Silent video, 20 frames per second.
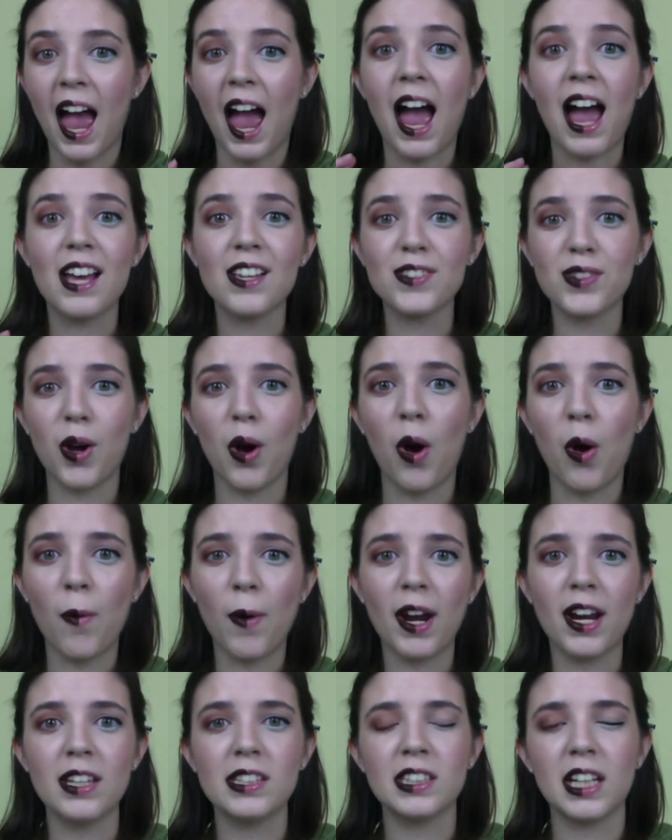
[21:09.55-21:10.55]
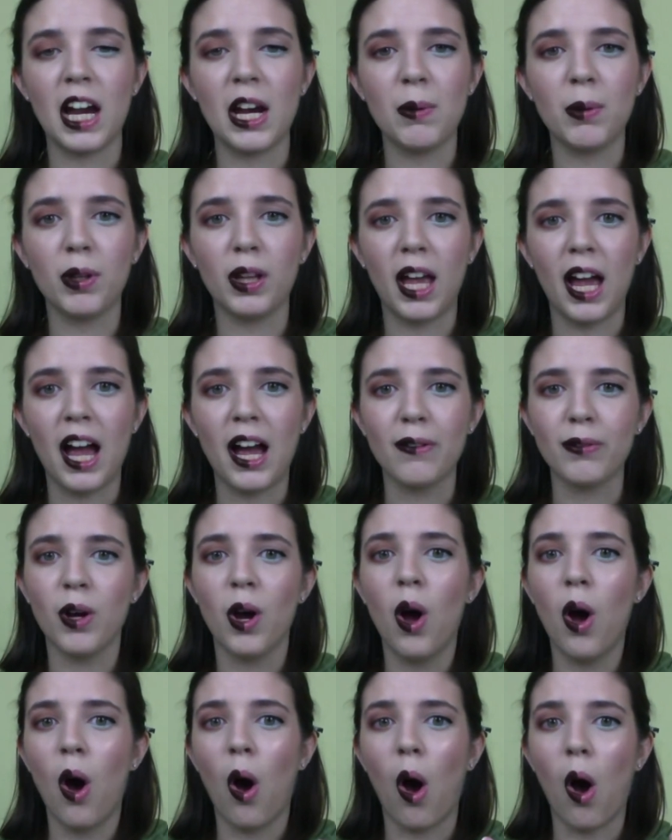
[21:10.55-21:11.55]
As always, I will have
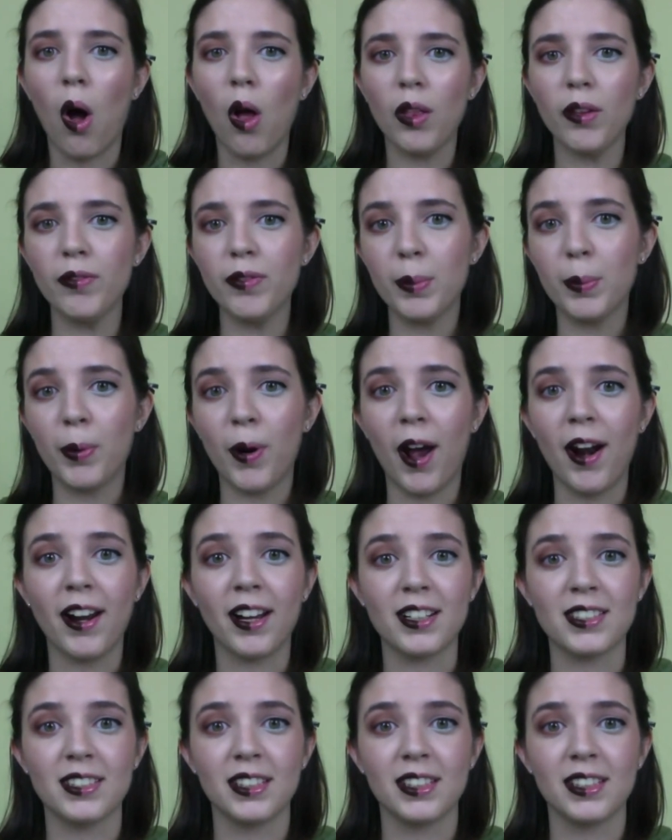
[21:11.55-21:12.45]
all of the products